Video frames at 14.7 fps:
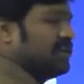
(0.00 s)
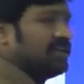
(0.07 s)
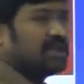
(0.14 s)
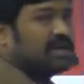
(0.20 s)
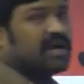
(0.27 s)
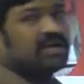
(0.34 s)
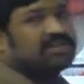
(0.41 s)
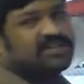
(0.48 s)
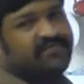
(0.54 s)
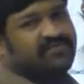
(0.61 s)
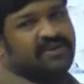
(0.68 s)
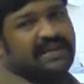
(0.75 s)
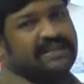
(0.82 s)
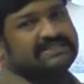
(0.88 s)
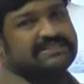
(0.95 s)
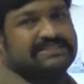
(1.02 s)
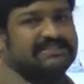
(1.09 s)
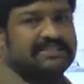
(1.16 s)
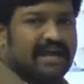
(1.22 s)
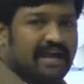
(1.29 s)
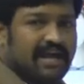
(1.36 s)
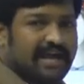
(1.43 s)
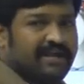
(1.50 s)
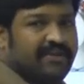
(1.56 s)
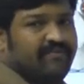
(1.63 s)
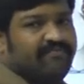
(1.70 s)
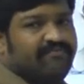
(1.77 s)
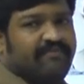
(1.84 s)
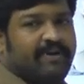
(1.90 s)
The cost of the dies is
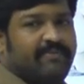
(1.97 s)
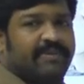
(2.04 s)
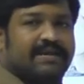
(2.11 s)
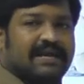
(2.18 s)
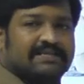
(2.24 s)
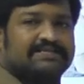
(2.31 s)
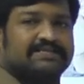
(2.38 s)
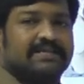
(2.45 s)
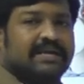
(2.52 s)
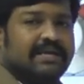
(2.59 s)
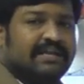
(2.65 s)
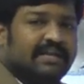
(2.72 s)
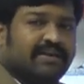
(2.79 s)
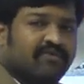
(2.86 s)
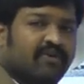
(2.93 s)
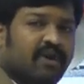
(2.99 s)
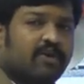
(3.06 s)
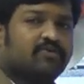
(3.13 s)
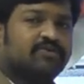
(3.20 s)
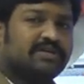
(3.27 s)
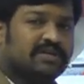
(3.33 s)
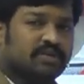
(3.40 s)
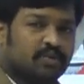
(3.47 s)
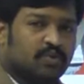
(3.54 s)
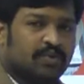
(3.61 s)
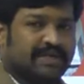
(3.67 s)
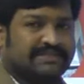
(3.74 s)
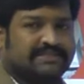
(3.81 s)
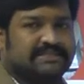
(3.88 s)
high. Why? Because here we are using
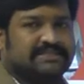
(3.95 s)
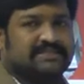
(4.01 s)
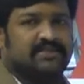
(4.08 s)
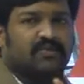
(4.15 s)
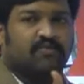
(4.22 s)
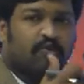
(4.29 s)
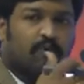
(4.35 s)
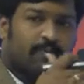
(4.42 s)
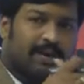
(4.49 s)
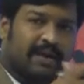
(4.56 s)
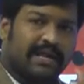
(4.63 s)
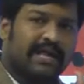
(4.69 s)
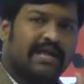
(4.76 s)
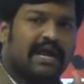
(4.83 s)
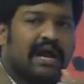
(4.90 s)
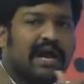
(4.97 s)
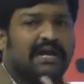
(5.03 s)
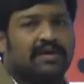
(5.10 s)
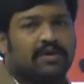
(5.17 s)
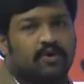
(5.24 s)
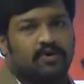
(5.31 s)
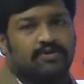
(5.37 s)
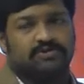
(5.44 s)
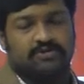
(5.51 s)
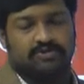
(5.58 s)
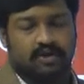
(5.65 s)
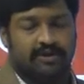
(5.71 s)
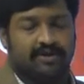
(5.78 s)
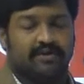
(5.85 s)
two dies, open die and
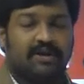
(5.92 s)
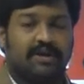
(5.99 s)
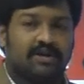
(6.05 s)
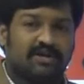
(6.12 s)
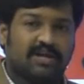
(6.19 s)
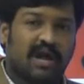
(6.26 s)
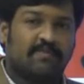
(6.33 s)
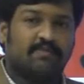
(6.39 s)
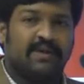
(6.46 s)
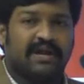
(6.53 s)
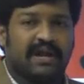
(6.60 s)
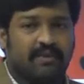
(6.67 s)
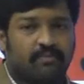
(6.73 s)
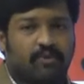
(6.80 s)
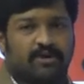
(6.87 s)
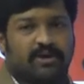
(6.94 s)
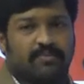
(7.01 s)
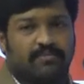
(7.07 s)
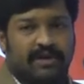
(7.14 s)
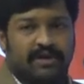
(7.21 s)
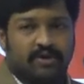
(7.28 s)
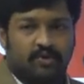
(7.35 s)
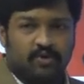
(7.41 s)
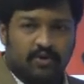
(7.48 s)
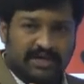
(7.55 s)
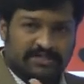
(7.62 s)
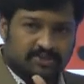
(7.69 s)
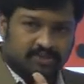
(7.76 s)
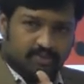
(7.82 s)
top die and bottom die. Two
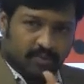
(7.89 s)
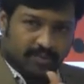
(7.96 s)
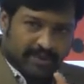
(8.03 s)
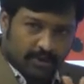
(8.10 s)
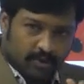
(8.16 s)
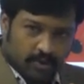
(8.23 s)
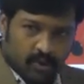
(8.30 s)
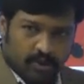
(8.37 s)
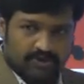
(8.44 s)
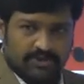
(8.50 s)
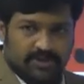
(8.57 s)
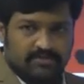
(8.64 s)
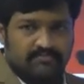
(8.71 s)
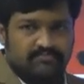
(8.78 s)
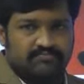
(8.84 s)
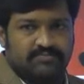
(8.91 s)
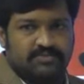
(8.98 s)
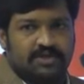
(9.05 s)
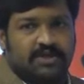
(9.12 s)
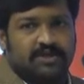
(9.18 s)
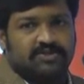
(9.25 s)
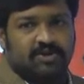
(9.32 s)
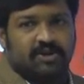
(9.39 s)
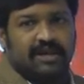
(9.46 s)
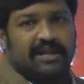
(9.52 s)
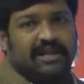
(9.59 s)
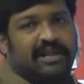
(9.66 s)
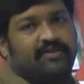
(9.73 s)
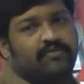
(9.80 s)
dies to be closed. So
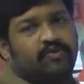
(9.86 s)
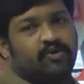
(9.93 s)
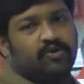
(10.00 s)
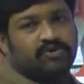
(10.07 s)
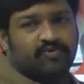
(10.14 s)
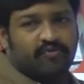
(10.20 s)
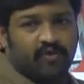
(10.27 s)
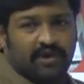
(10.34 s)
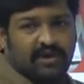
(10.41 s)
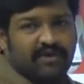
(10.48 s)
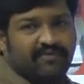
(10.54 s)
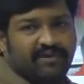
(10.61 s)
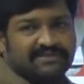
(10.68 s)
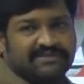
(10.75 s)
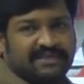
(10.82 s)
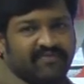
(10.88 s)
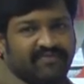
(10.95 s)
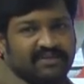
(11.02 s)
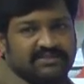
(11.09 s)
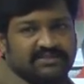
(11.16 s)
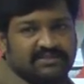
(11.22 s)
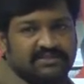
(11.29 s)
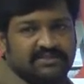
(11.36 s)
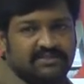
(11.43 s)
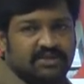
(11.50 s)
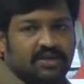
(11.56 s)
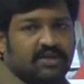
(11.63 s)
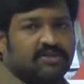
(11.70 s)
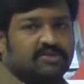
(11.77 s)
earlier we used only one
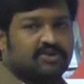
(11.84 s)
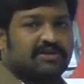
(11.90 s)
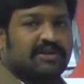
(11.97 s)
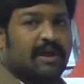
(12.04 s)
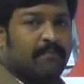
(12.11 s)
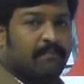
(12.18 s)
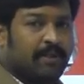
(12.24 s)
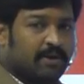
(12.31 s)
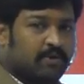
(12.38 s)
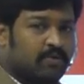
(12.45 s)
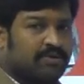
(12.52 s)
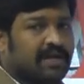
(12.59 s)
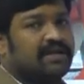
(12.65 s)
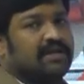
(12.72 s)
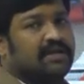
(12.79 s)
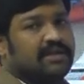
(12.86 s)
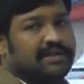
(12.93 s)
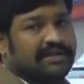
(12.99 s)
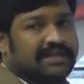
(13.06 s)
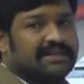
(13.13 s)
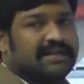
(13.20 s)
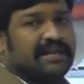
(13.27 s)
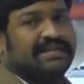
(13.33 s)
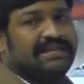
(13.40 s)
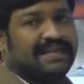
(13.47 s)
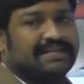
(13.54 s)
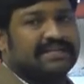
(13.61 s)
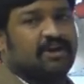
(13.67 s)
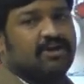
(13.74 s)
surface. So compared to that, here the
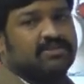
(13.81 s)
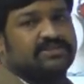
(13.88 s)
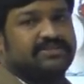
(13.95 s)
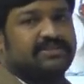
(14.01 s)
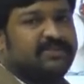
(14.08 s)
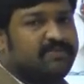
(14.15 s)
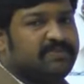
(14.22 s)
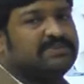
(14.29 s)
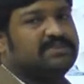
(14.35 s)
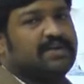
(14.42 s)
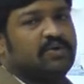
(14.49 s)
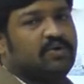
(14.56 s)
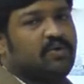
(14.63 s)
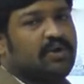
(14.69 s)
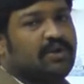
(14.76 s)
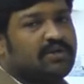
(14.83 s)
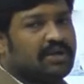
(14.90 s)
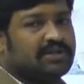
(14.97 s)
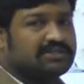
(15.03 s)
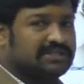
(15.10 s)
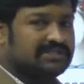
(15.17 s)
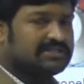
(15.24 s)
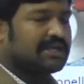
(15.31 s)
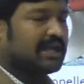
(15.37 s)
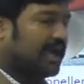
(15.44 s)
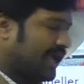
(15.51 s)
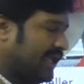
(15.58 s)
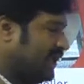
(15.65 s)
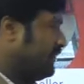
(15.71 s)
die cost, it means that tooling cost is
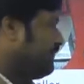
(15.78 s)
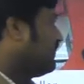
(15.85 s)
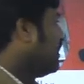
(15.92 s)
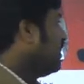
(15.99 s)
high.